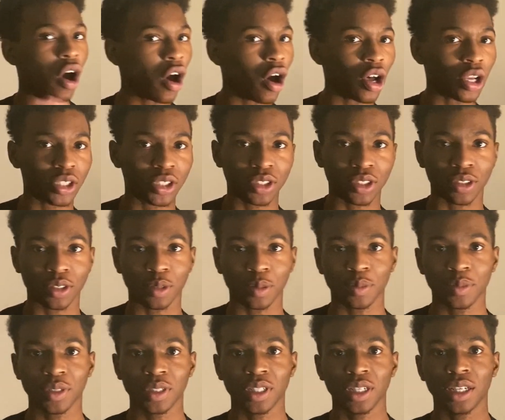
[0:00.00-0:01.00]
awesome,
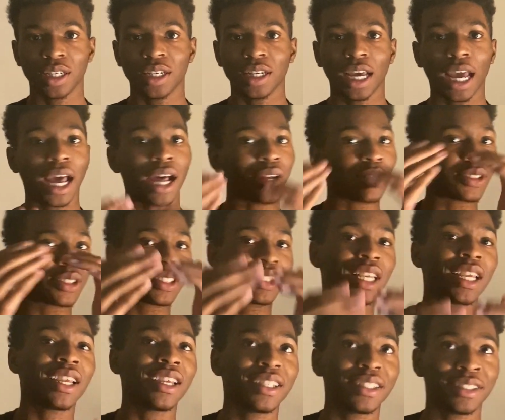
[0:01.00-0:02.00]

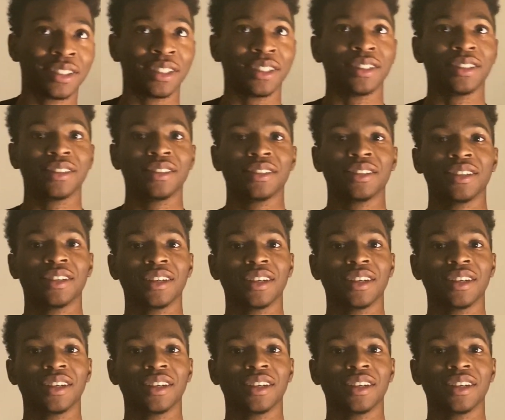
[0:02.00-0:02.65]
outstanding.